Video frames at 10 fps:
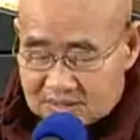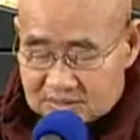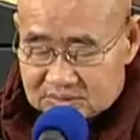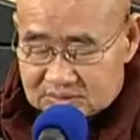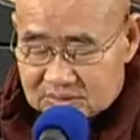
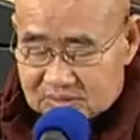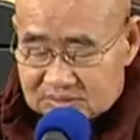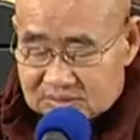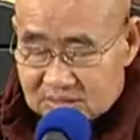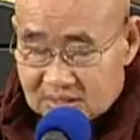
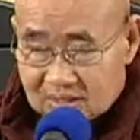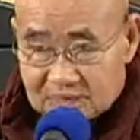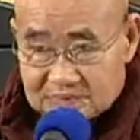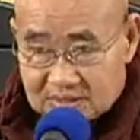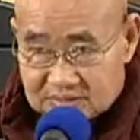celestial
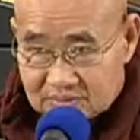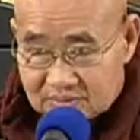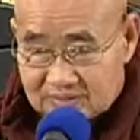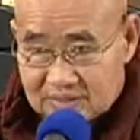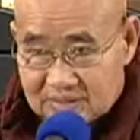objects
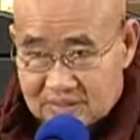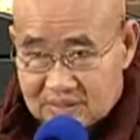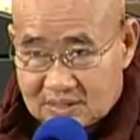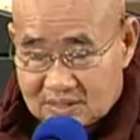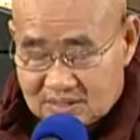only.
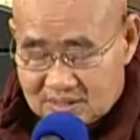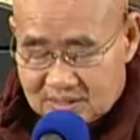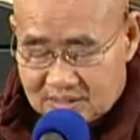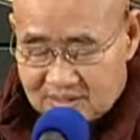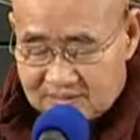
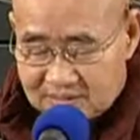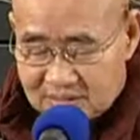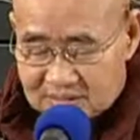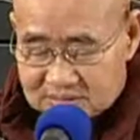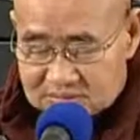If
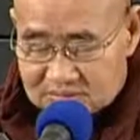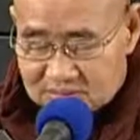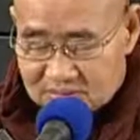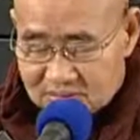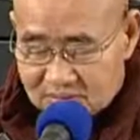I
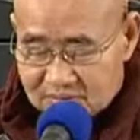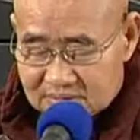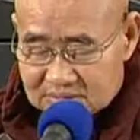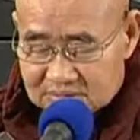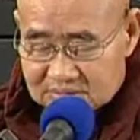see
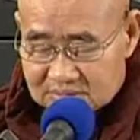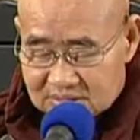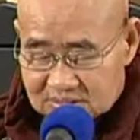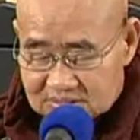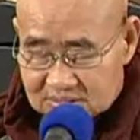only
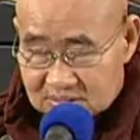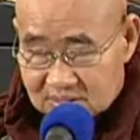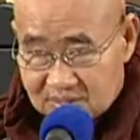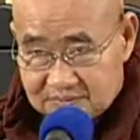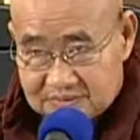celestial
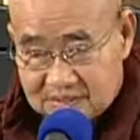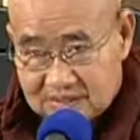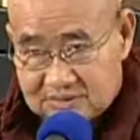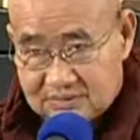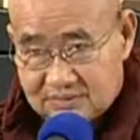
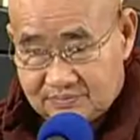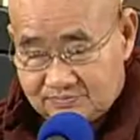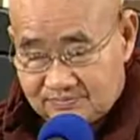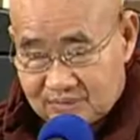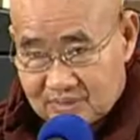objects,
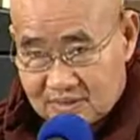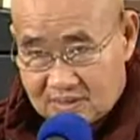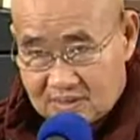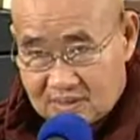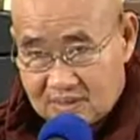
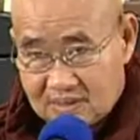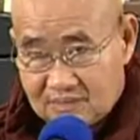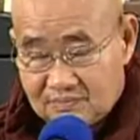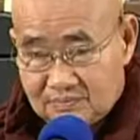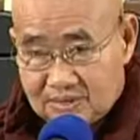
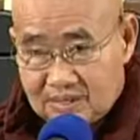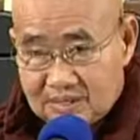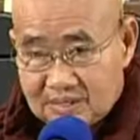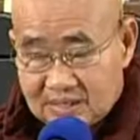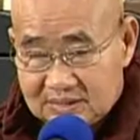then
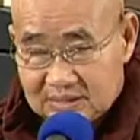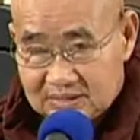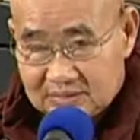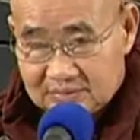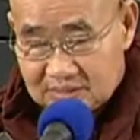mind
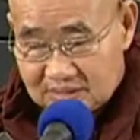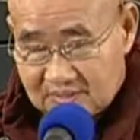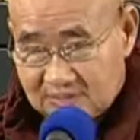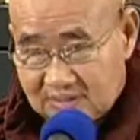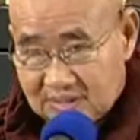attachment
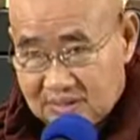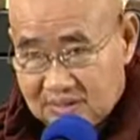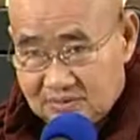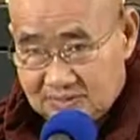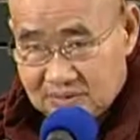appear
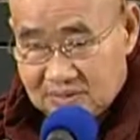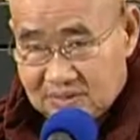in me.